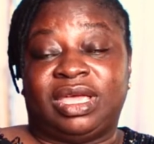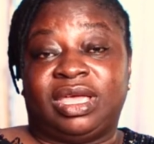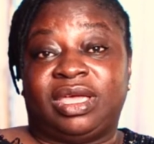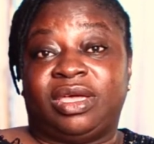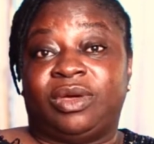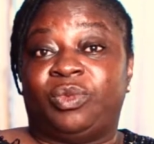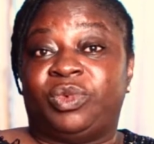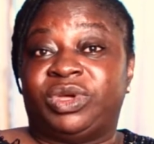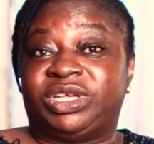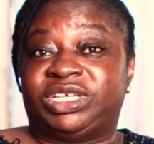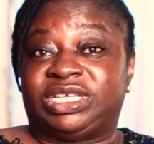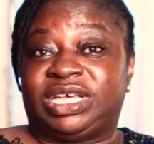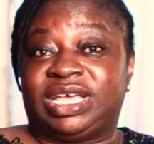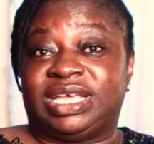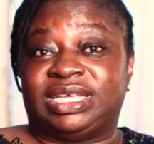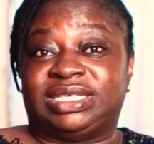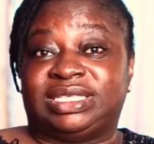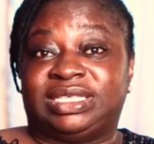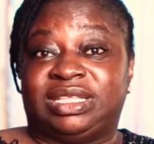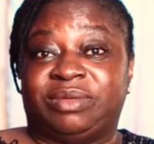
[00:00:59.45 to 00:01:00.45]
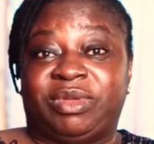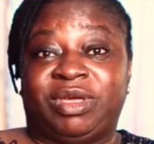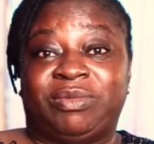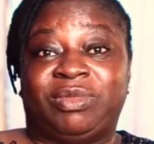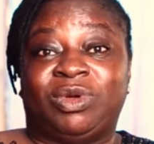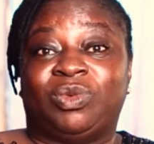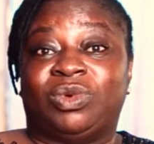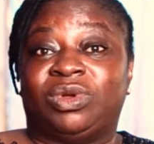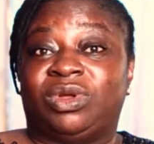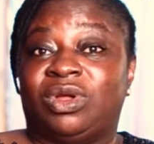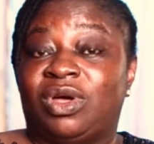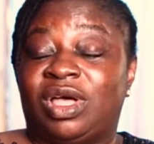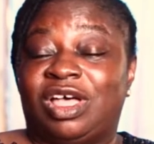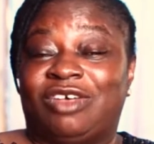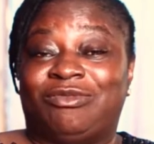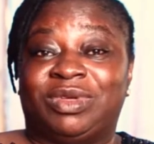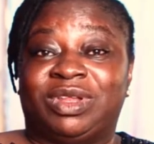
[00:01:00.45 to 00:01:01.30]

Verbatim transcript: in which case the baby would not have